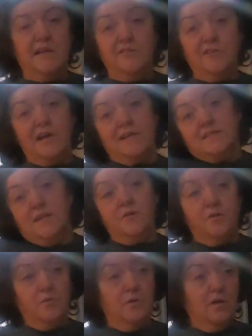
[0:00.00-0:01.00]
and you guys
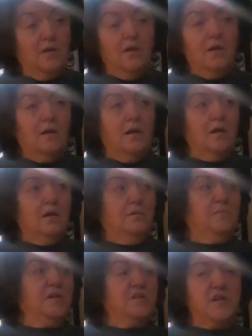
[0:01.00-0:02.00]
know
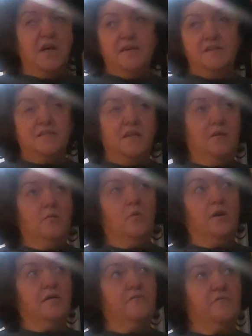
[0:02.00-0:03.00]
um, it takes
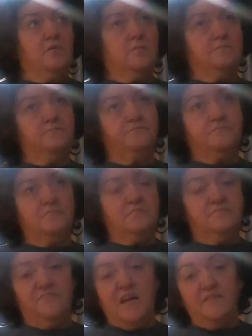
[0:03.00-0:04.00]
anywhere from
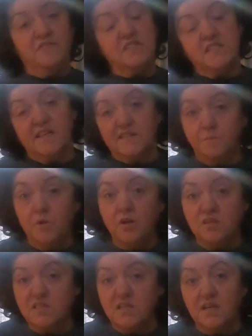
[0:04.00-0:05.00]
five to six
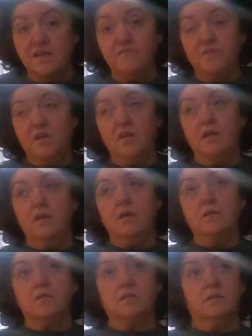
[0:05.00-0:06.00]
months to even
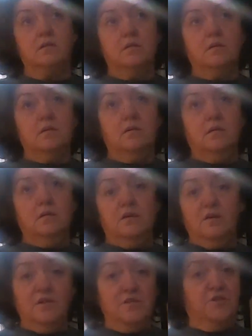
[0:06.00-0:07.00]
get
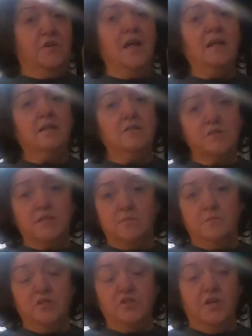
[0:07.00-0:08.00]
a hundred dollars
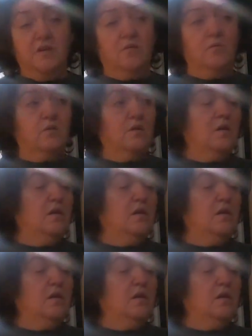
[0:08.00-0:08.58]
on my channel,